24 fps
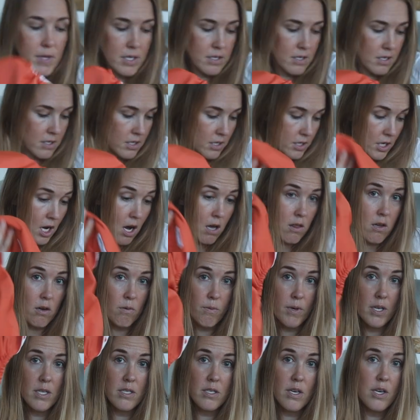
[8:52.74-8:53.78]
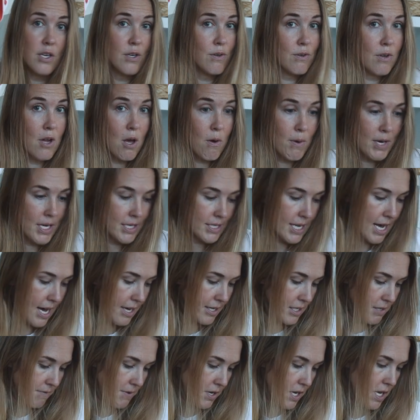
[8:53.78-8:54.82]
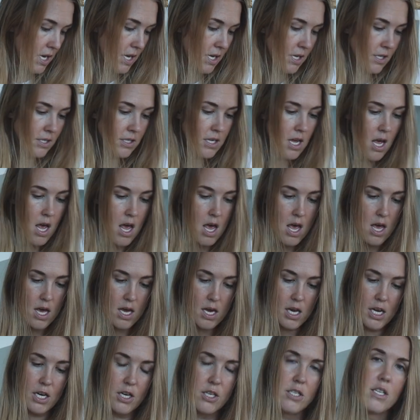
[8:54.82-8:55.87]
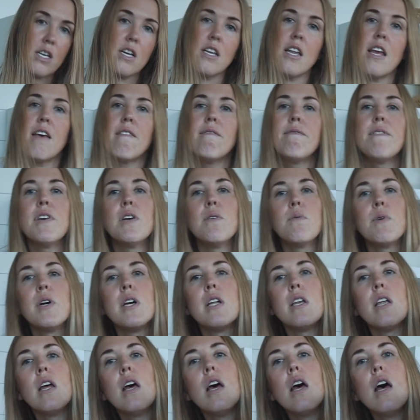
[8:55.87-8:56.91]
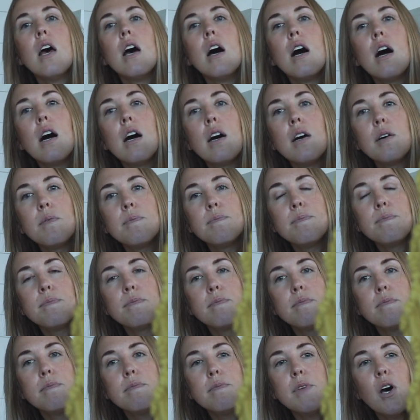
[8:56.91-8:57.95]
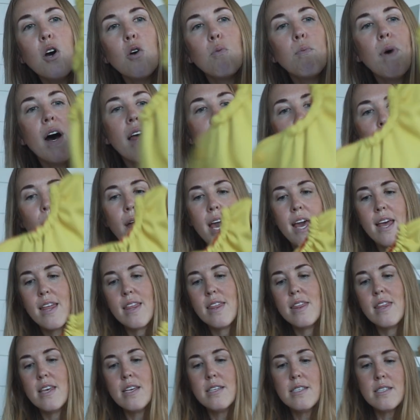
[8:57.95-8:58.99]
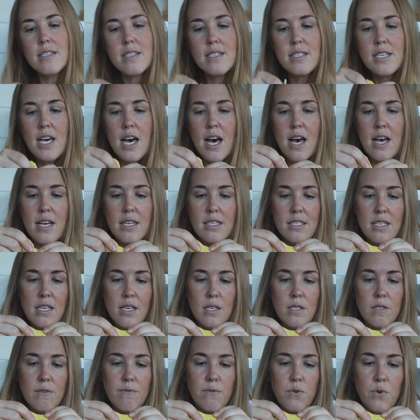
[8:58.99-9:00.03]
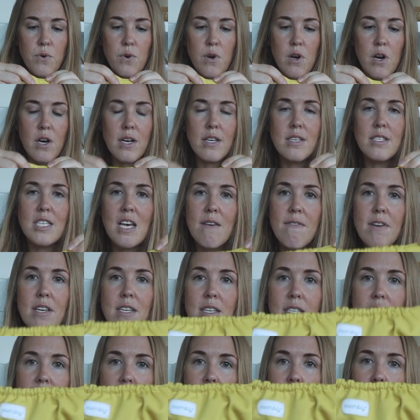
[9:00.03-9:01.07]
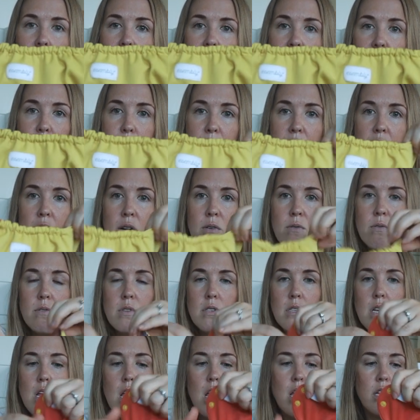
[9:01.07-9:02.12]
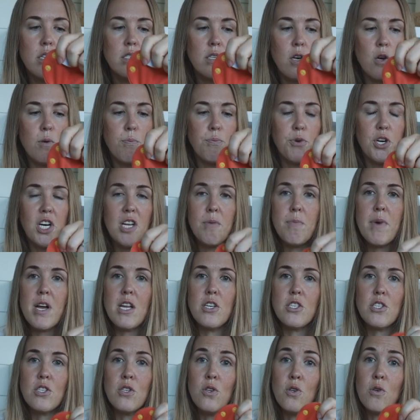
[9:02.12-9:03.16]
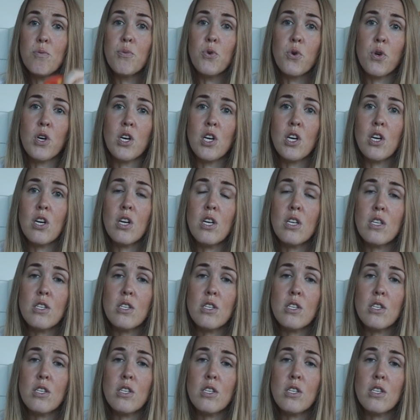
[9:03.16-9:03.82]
This is a toddler one, so you know he's active in his. Here's an infant one. Um, Oh, by the way, this size is for 7 to 17 pounds, so pretty much newborn